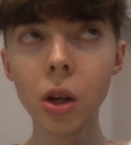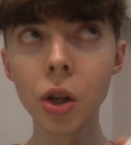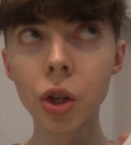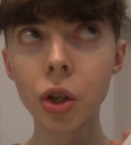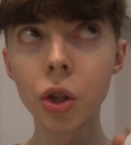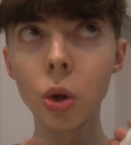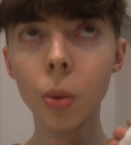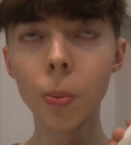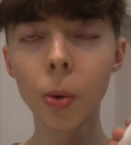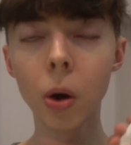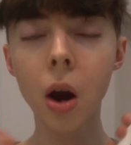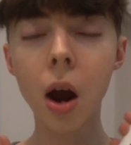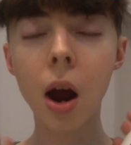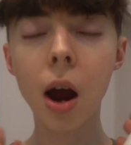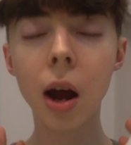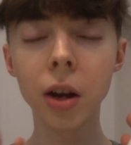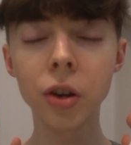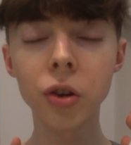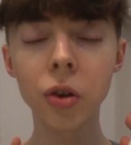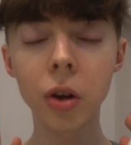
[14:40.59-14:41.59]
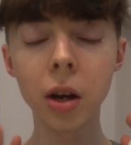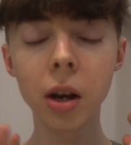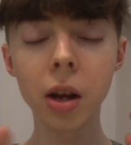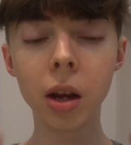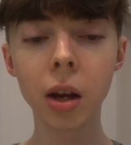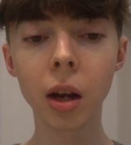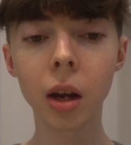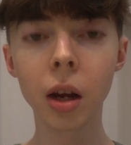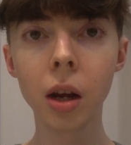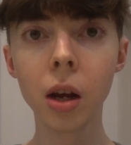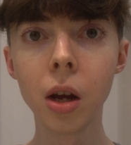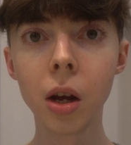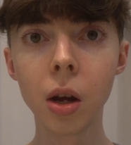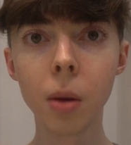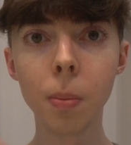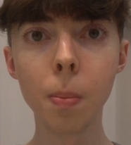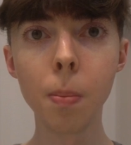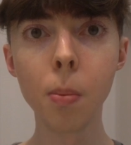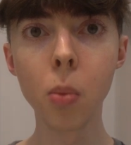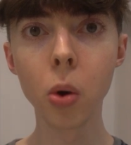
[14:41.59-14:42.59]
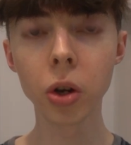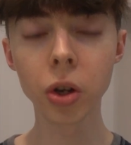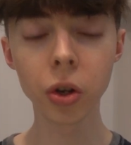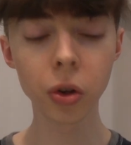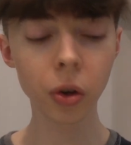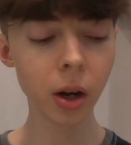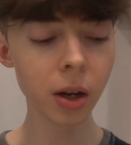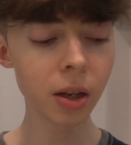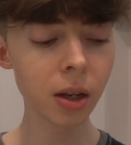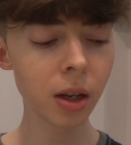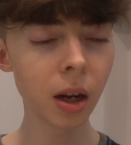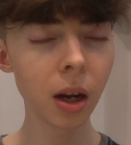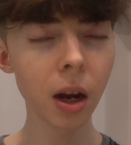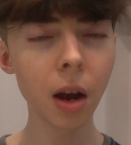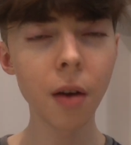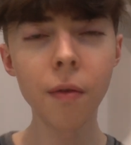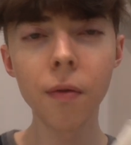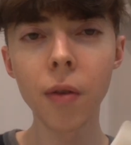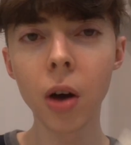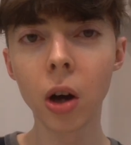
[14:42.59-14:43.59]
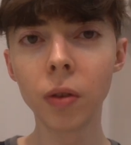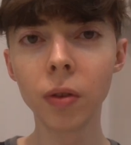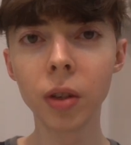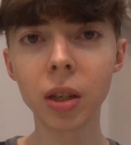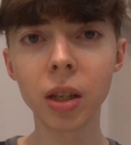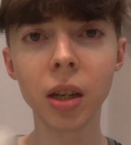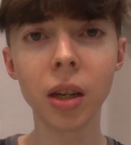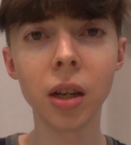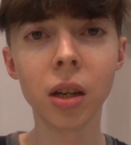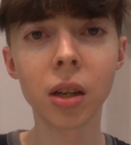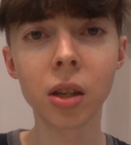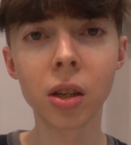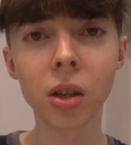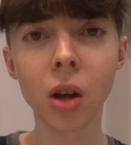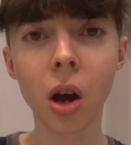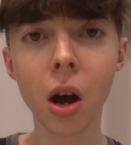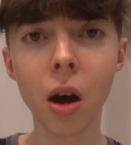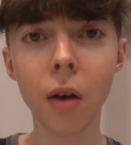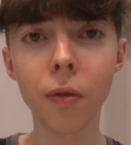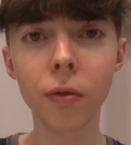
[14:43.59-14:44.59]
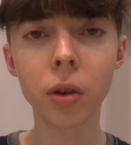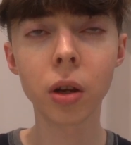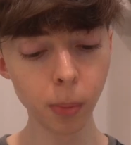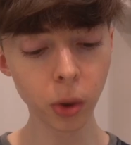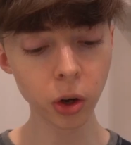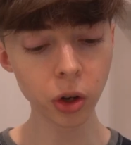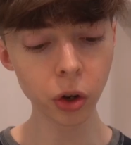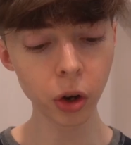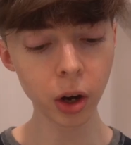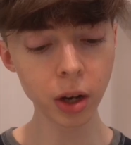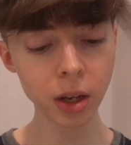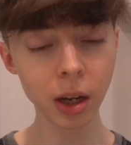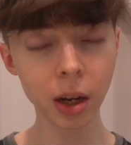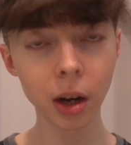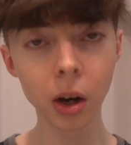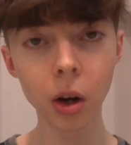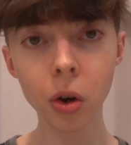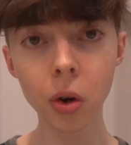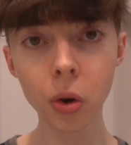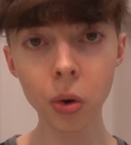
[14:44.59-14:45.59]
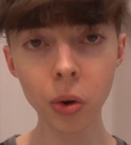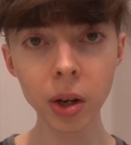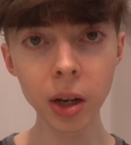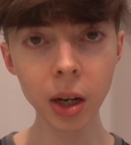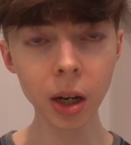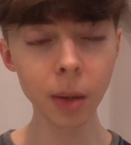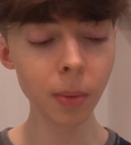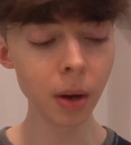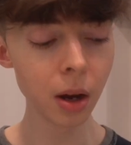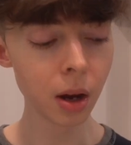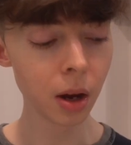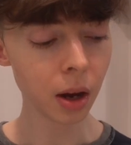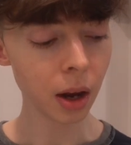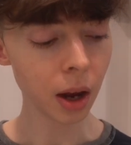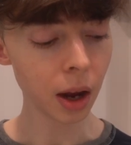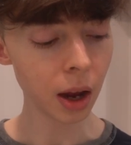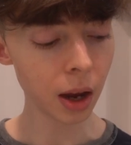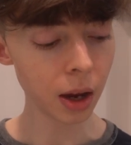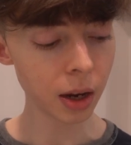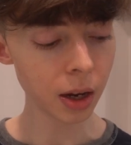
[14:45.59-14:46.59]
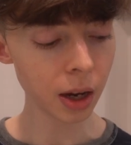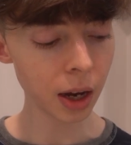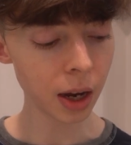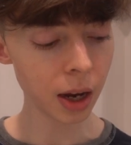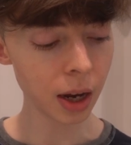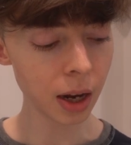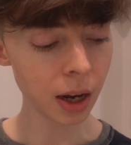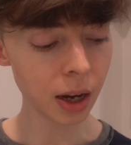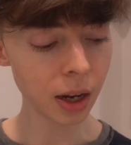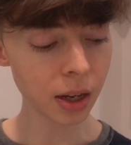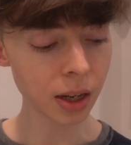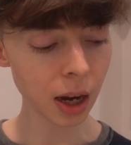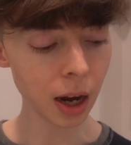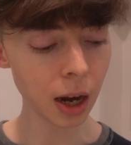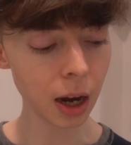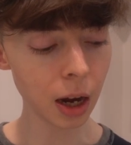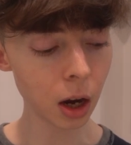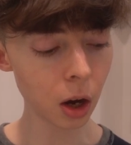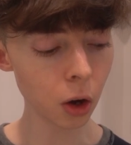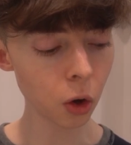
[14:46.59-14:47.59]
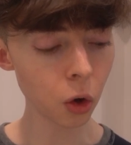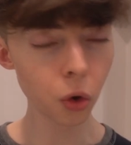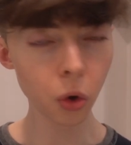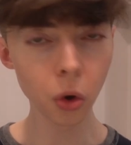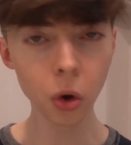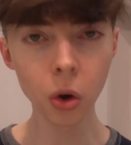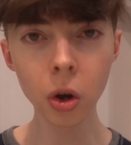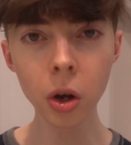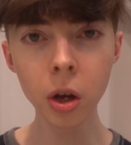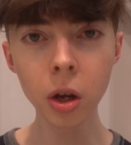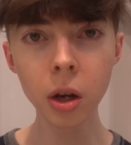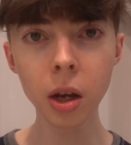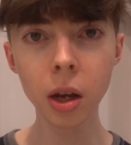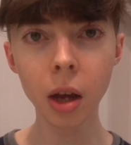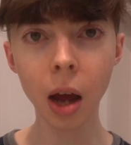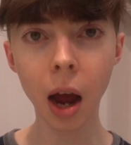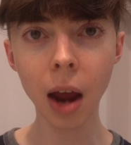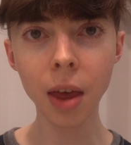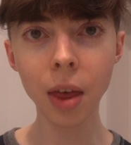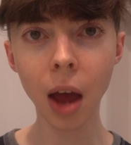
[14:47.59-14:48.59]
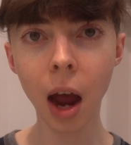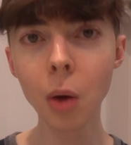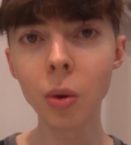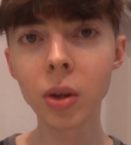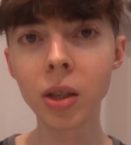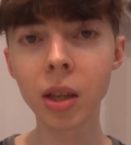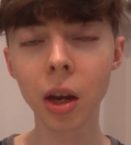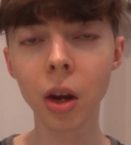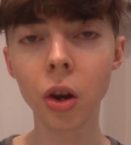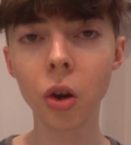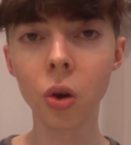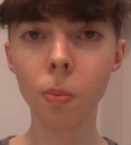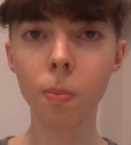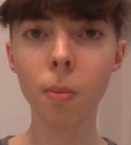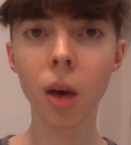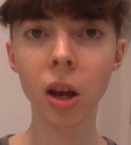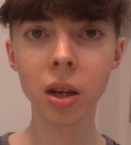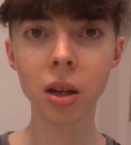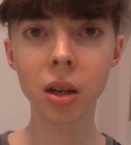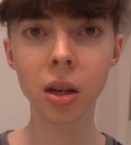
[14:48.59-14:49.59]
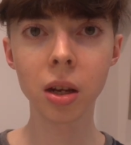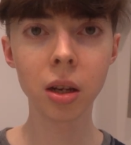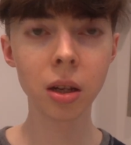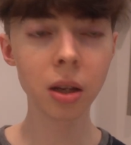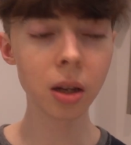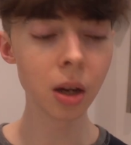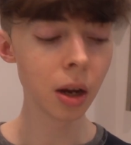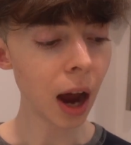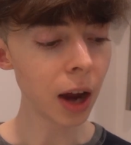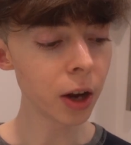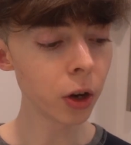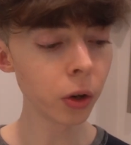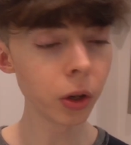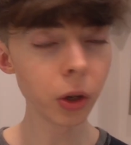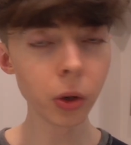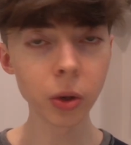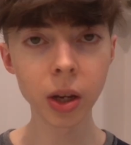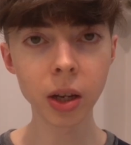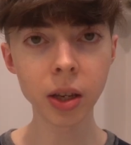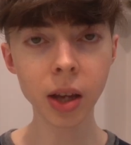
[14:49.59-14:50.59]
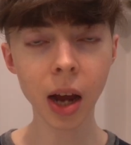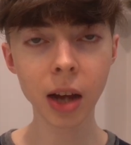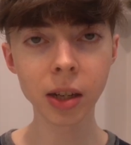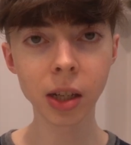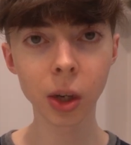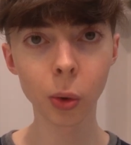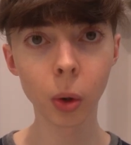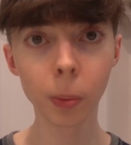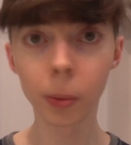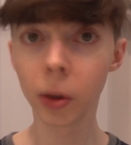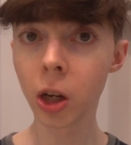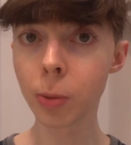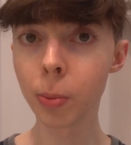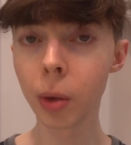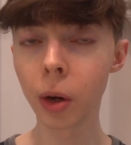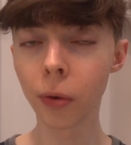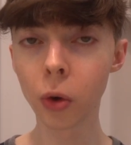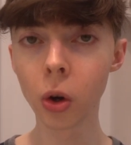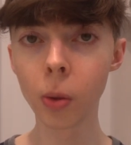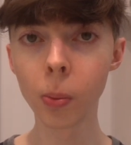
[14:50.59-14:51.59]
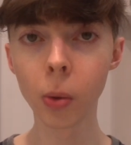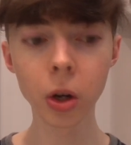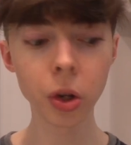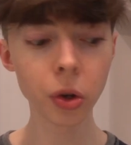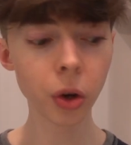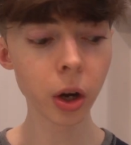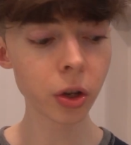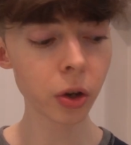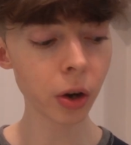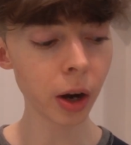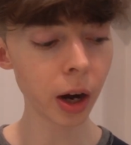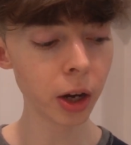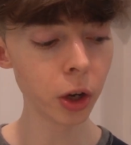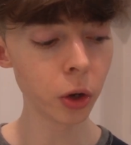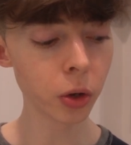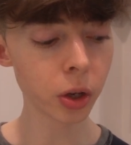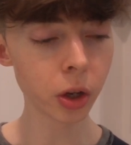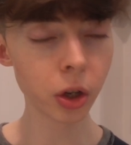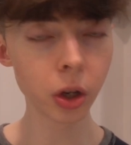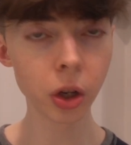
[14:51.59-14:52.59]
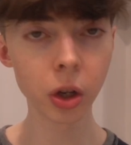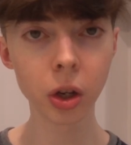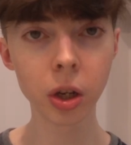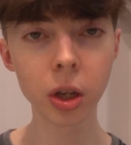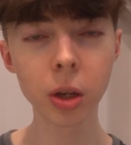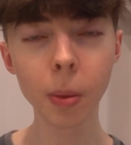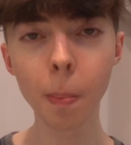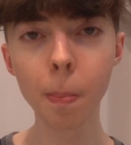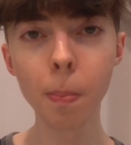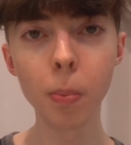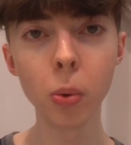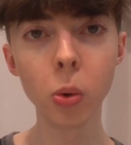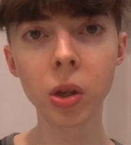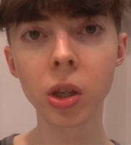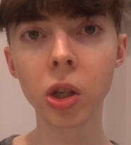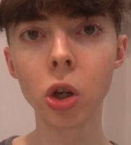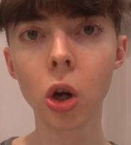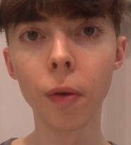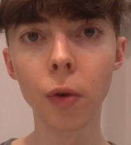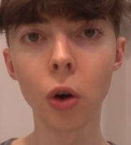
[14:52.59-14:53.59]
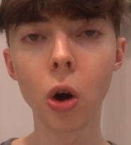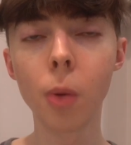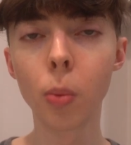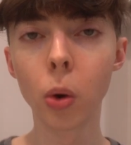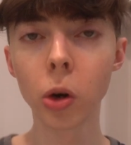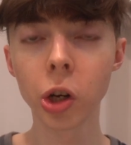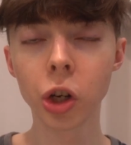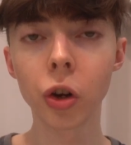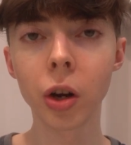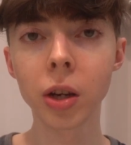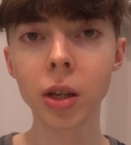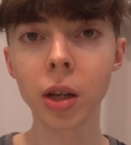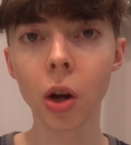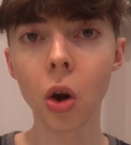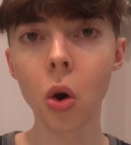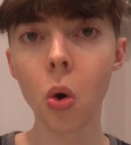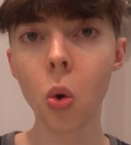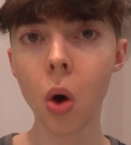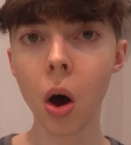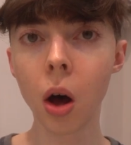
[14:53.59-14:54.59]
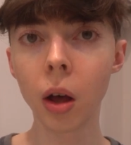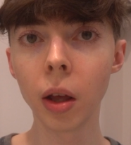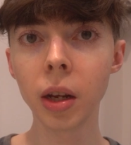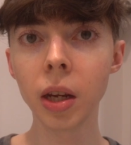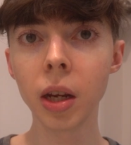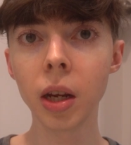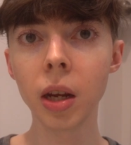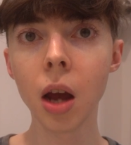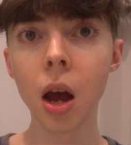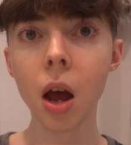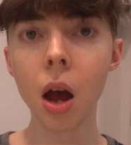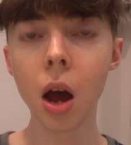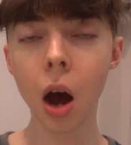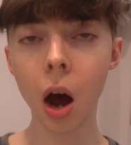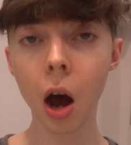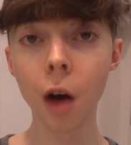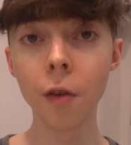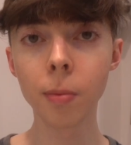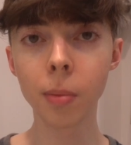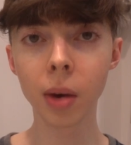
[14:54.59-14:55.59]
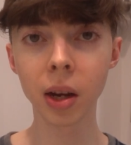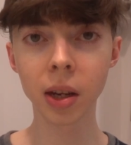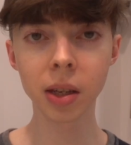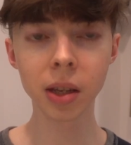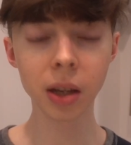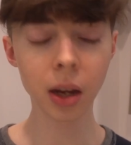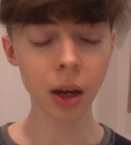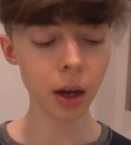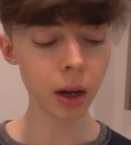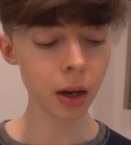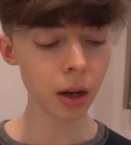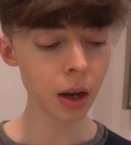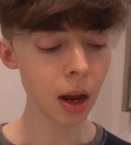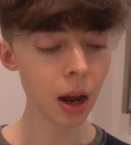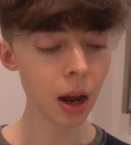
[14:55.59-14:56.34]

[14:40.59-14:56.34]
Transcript: super hydrating, moisturizing, velvety, soft moisturizing cream, and it is a good, I would say, humectant. I don't use this as a replacement for a moisturizer. I use it to just boost the overall moisturizing quality of my skin,